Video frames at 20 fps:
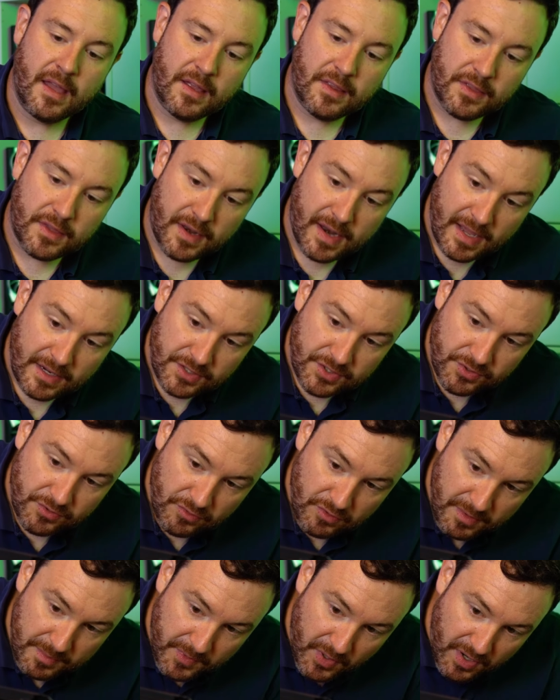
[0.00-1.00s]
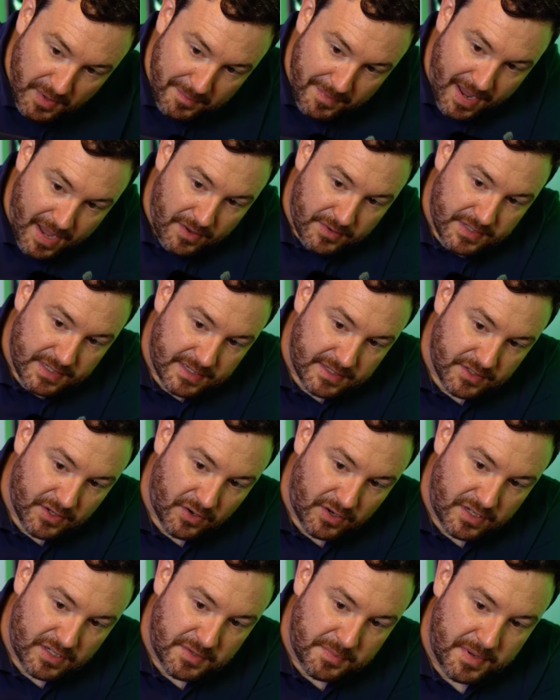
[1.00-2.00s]
The next screw I'm going to mount is
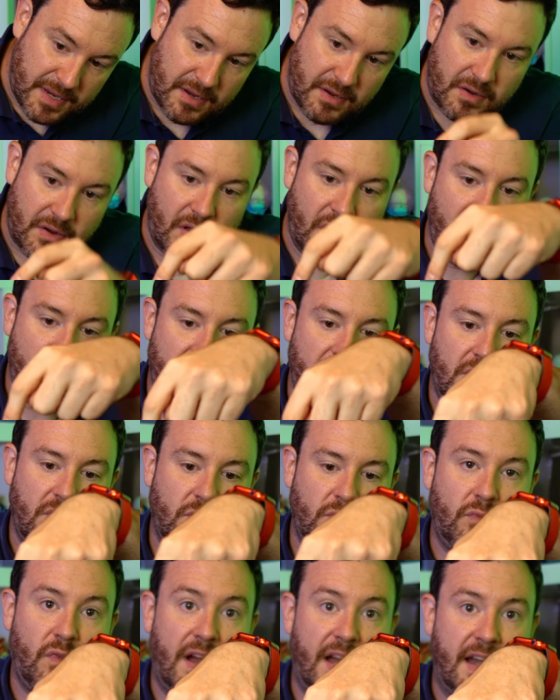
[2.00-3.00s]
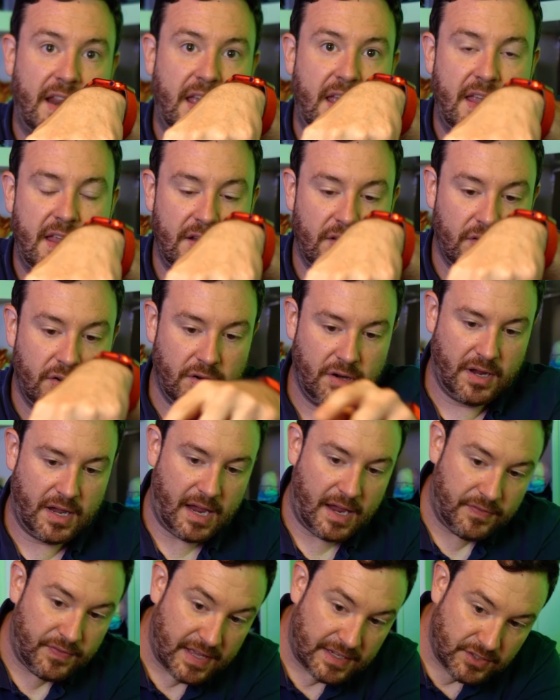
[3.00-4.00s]
going to be right here,
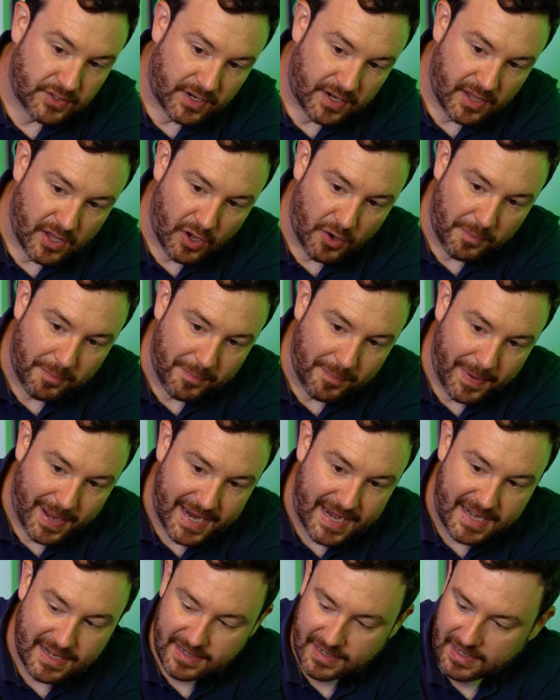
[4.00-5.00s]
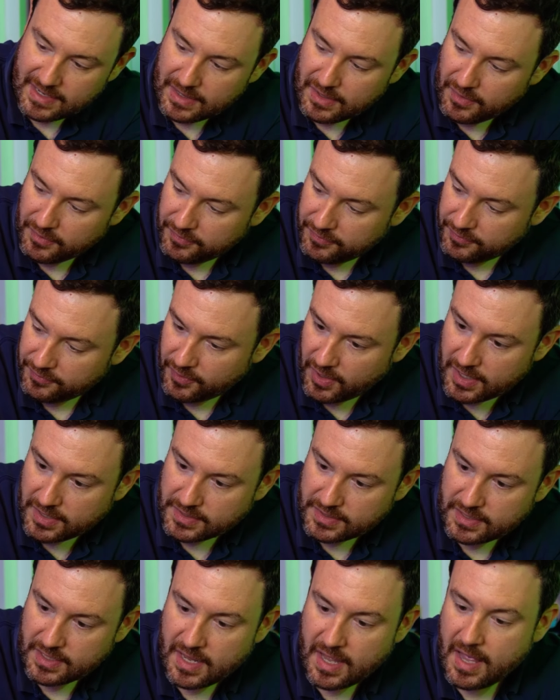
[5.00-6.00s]
and that's going to help bite in the front.